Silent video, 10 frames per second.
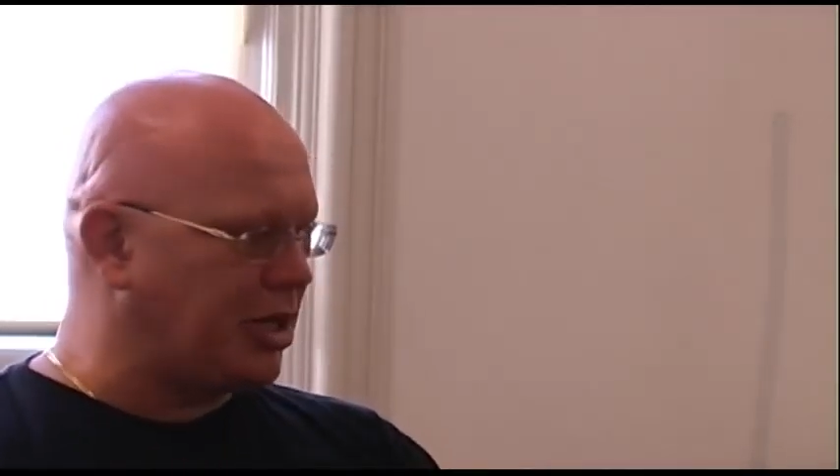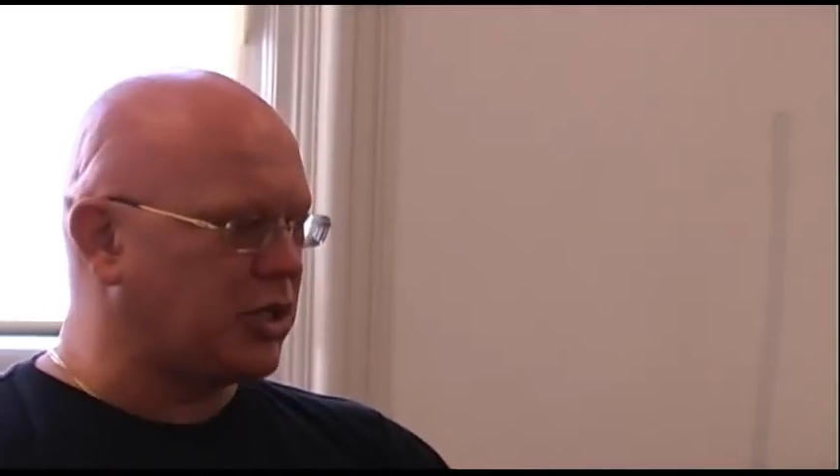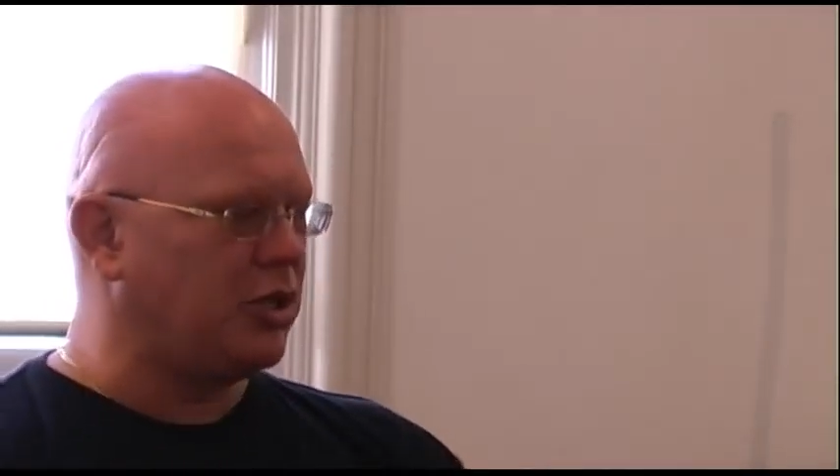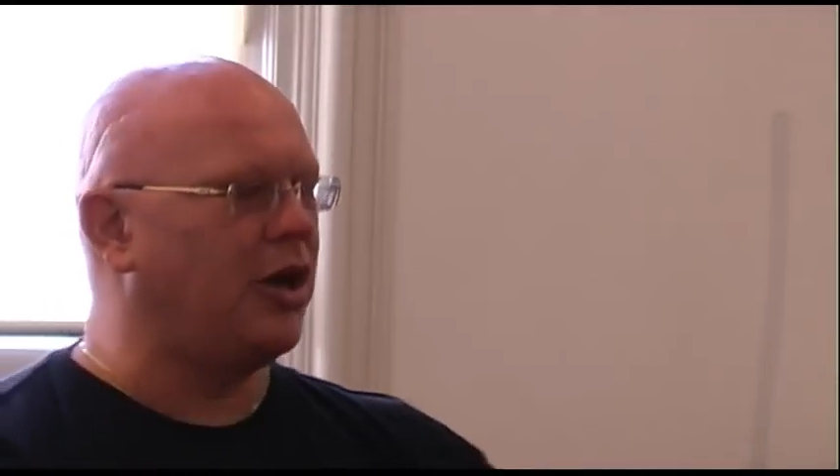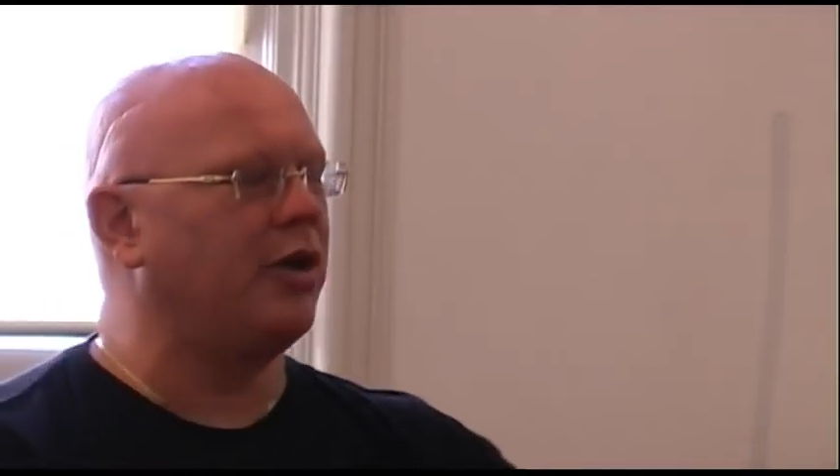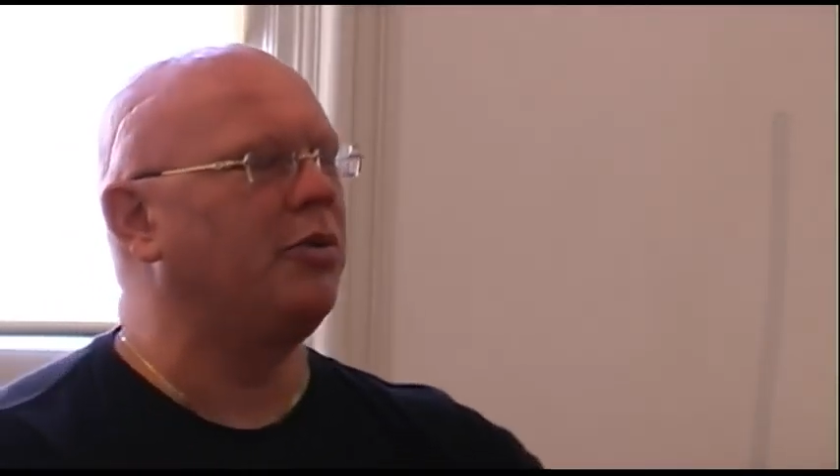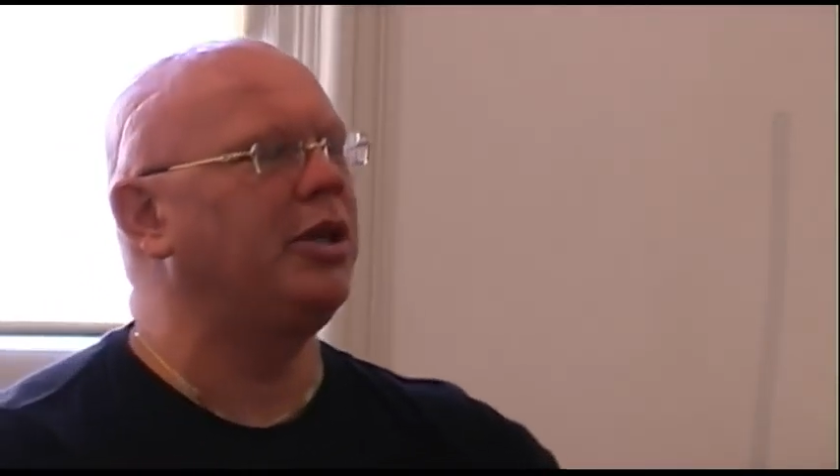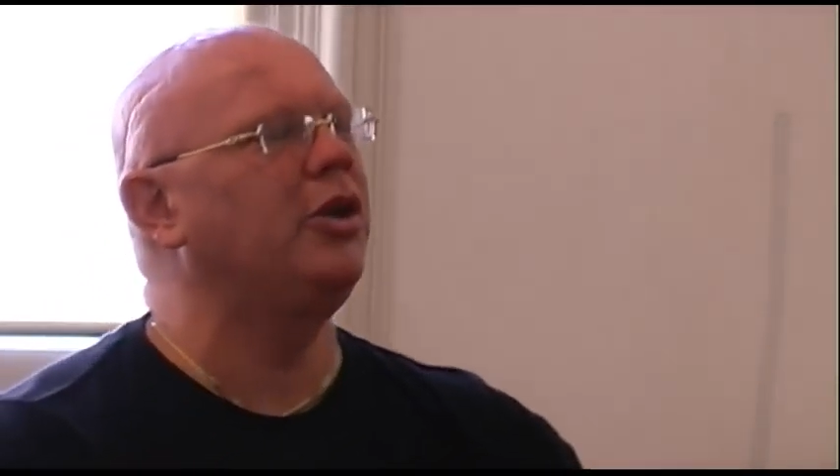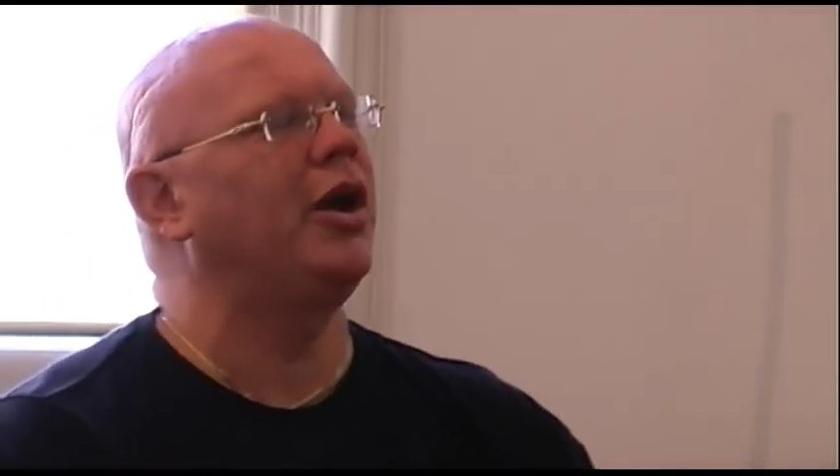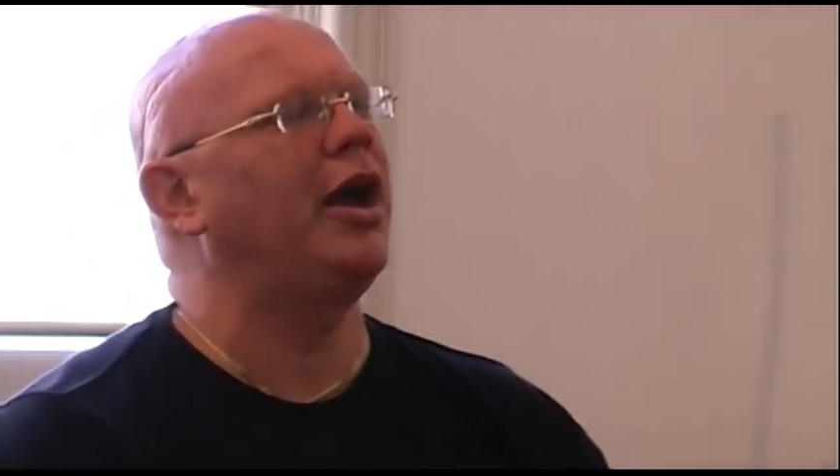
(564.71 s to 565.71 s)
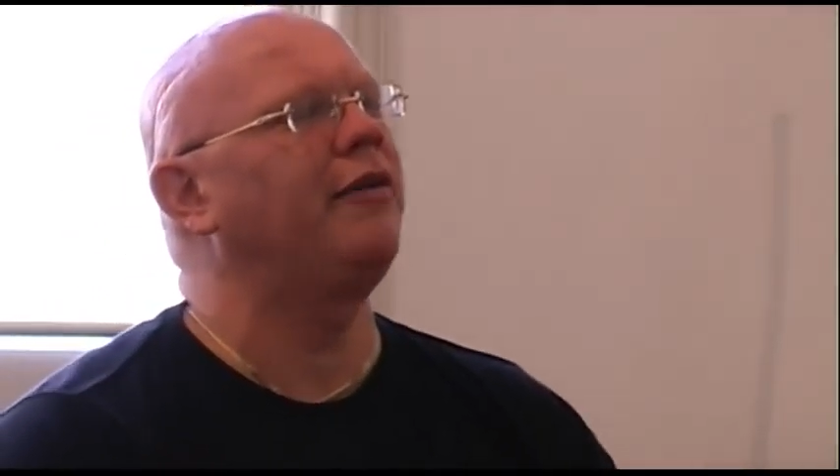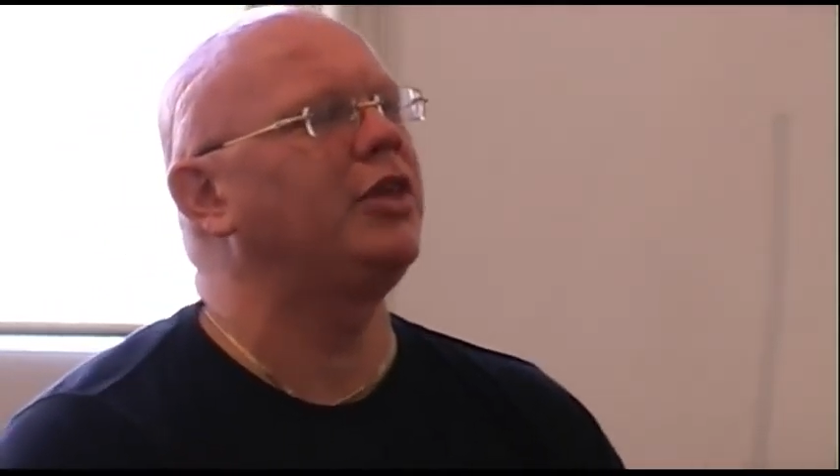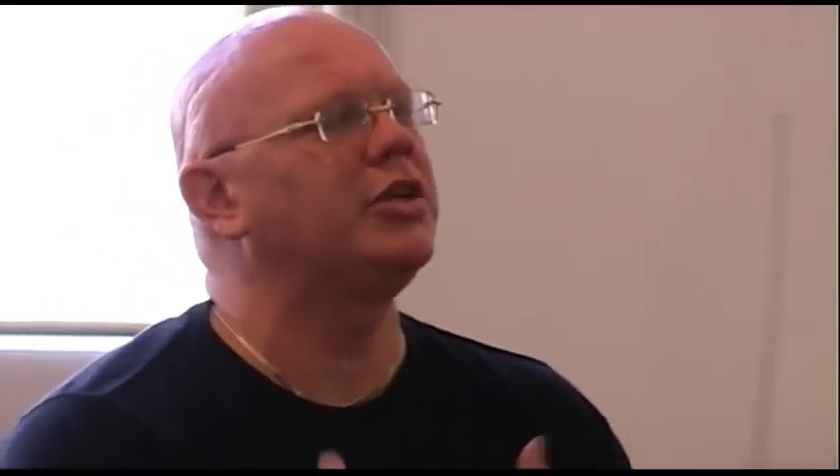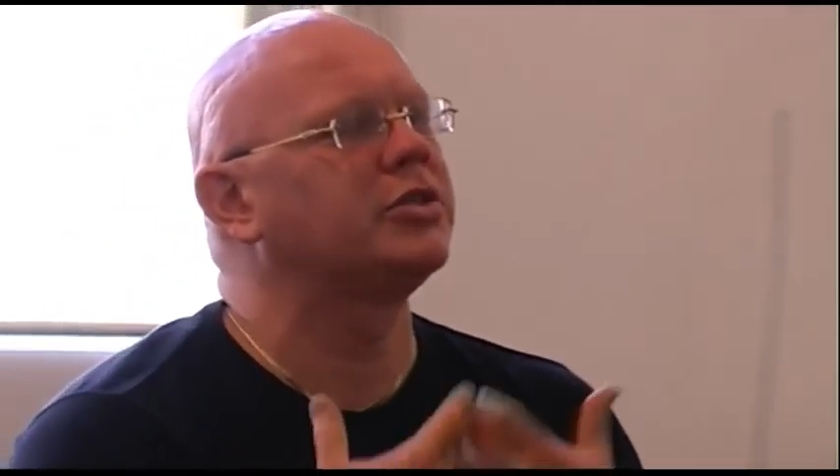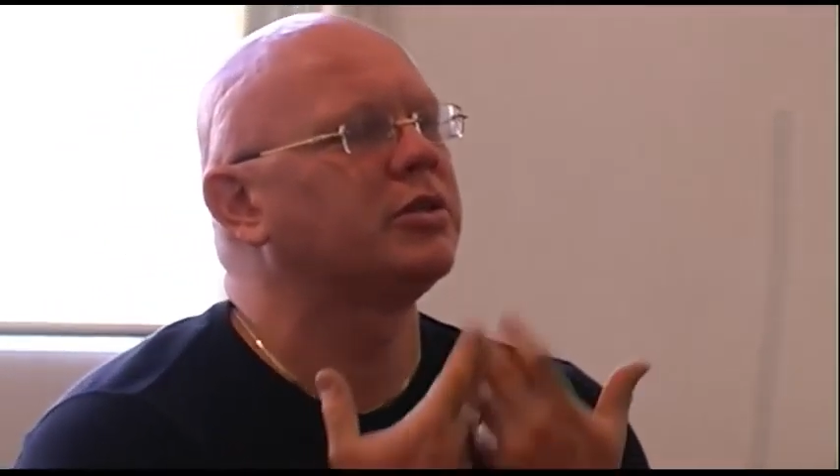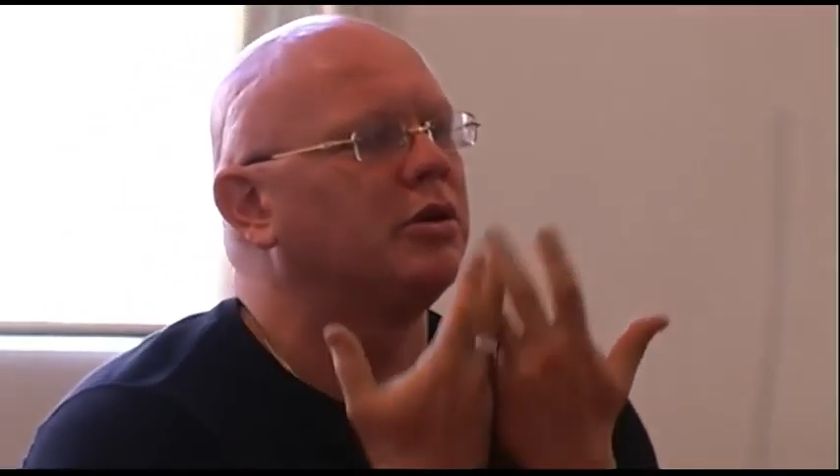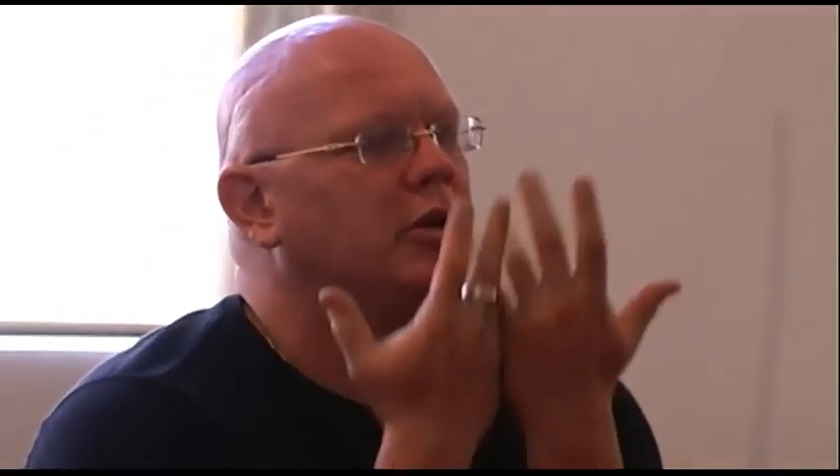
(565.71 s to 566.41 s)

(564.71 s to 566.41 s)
because a lot of, when you have these